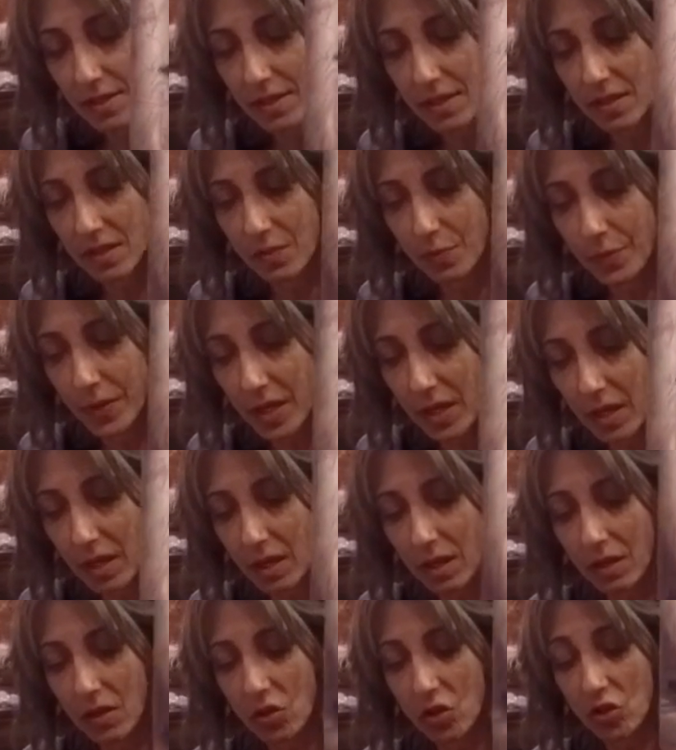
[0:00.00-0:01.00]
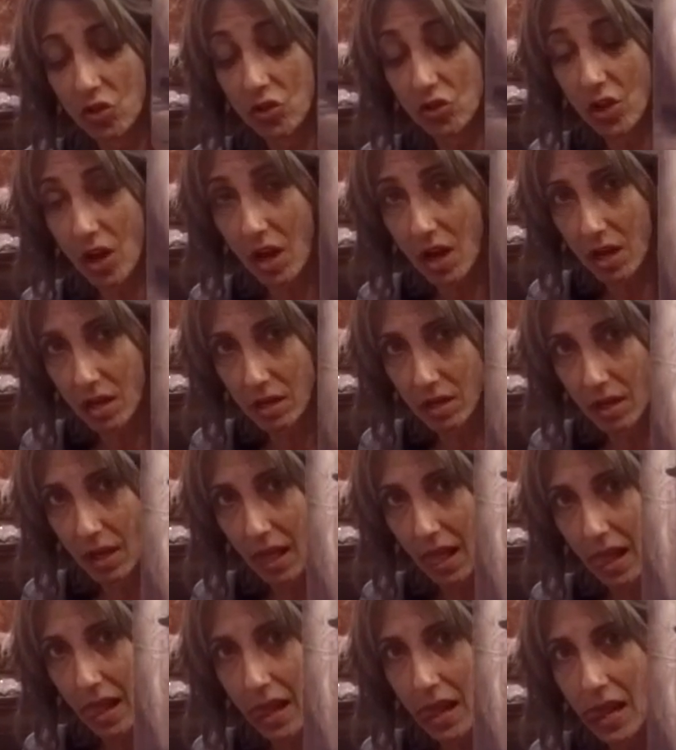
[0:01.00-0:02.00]
is being done.
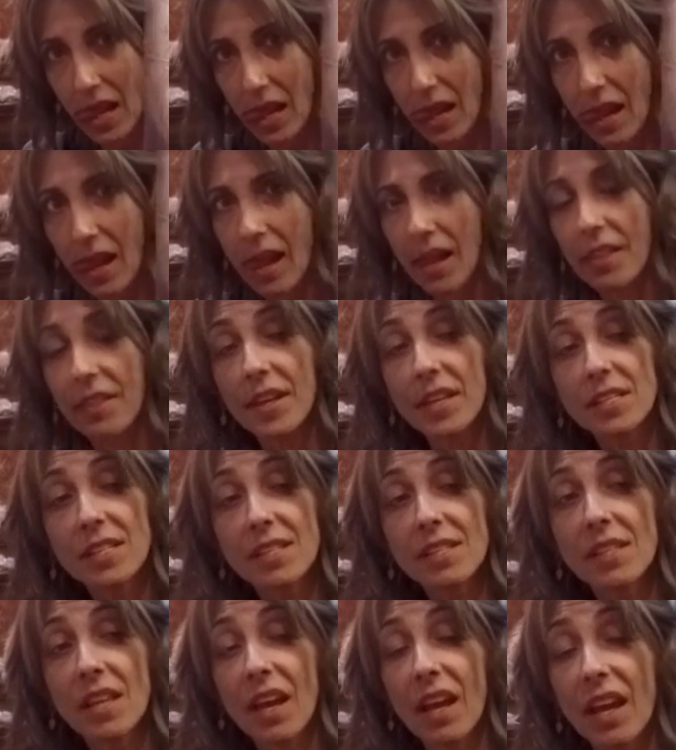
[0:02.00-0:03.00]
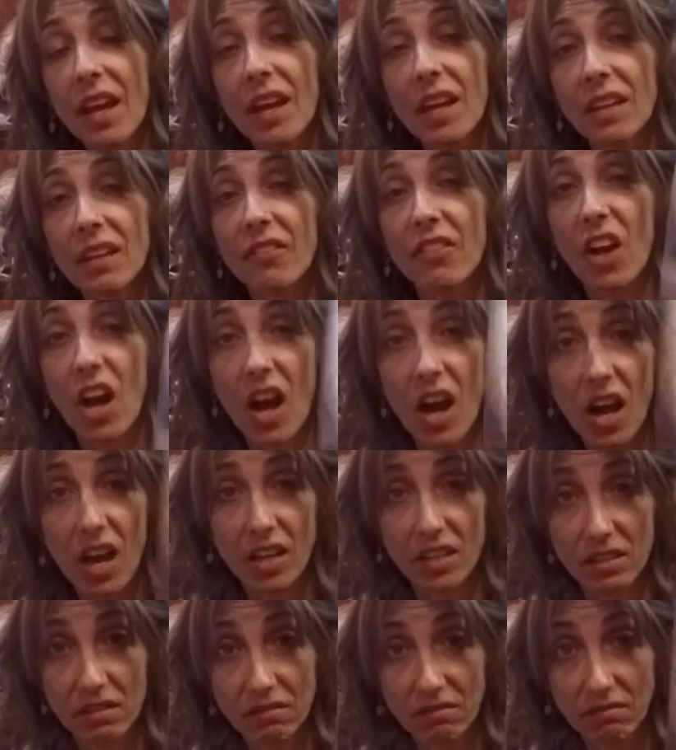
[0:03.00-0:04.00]
This is the hand of
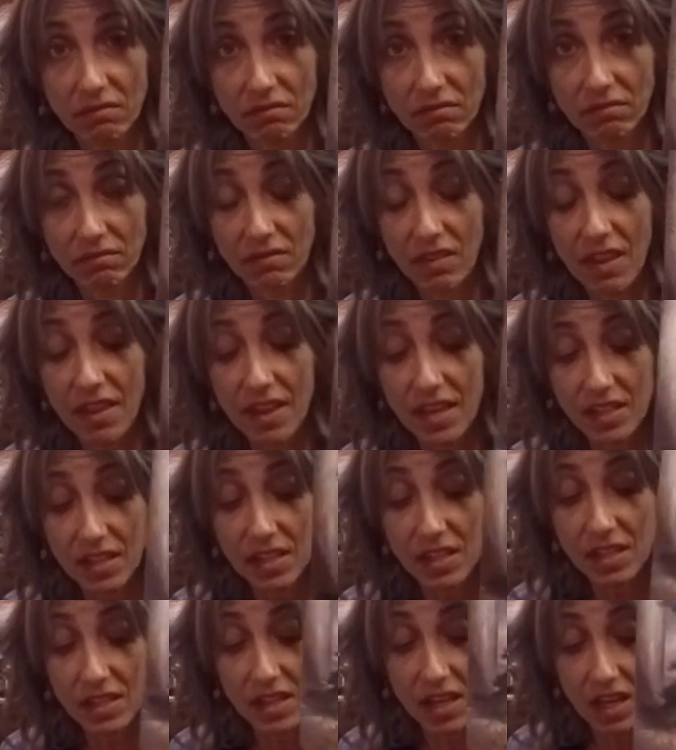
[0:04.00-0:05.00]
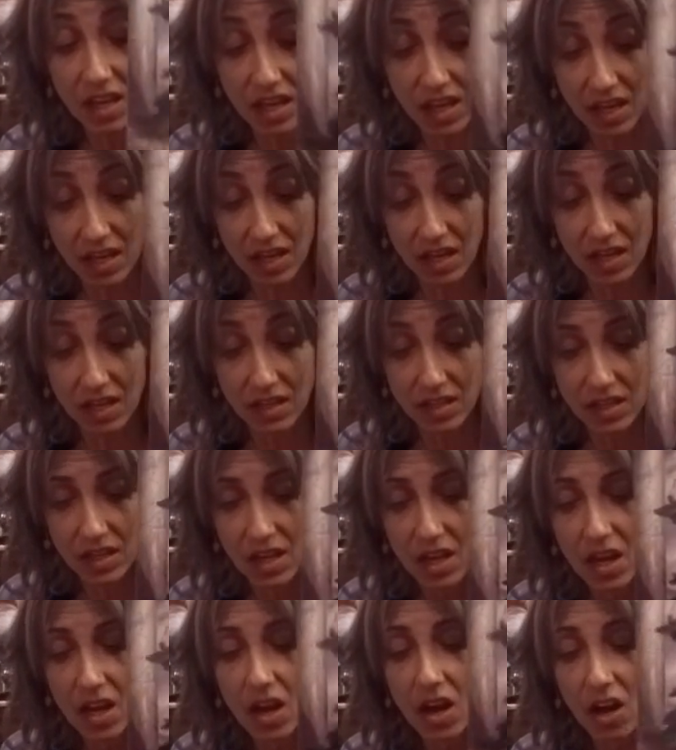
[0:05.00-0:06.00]
God. This is the hand
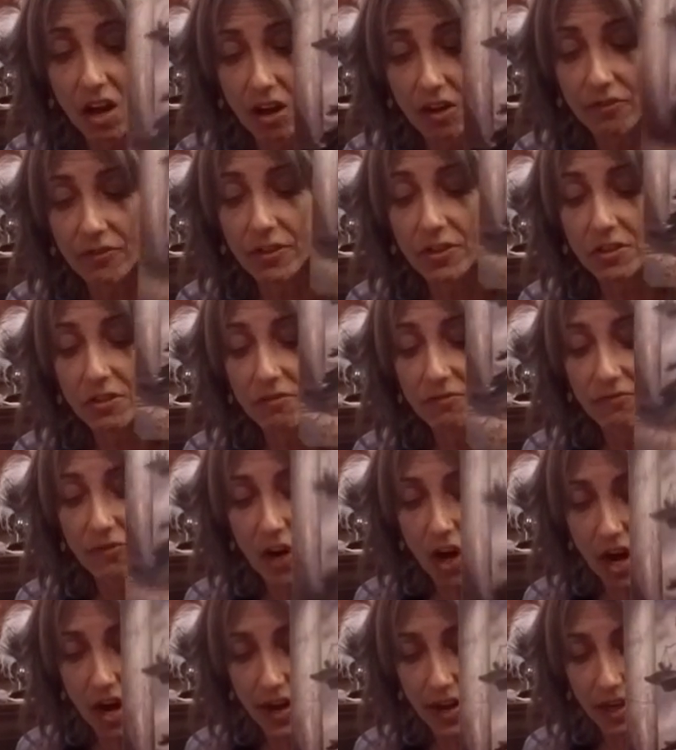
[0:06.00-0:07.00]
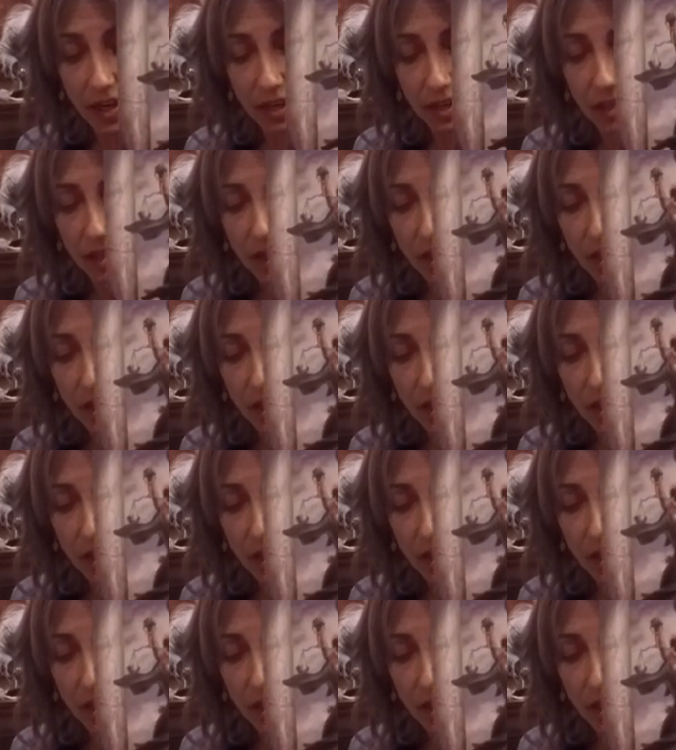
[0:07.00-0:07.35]
of the divine